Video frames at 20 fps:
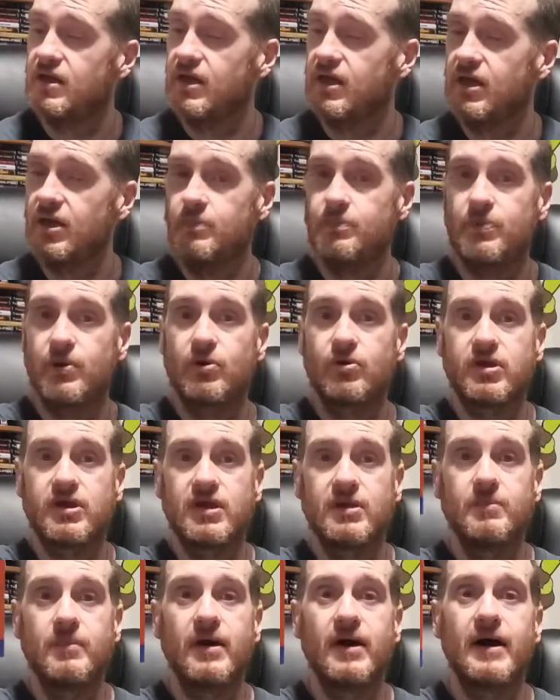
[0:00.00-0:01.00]
a
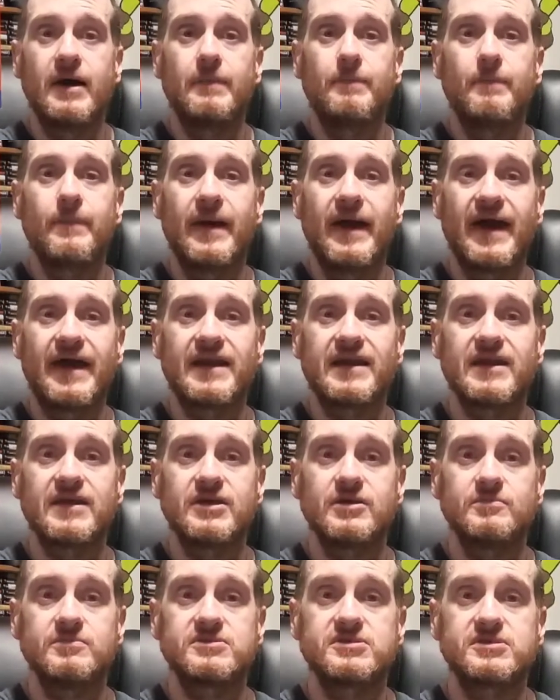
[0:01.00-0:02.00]
Pokemon Mad
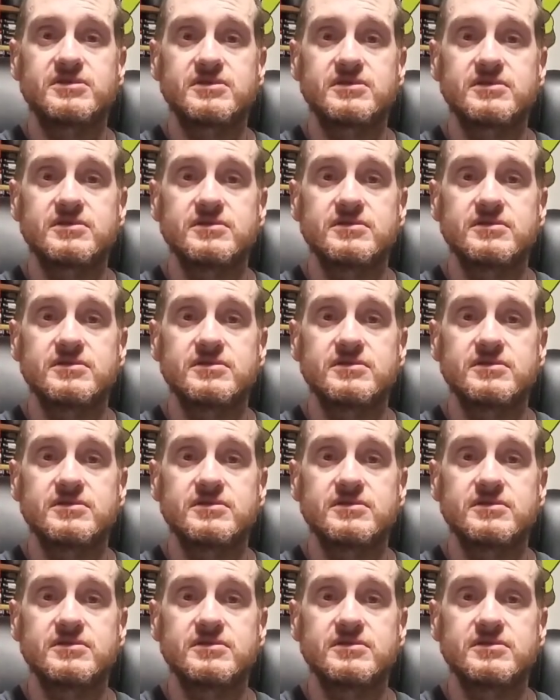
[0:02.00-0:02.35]
Libs.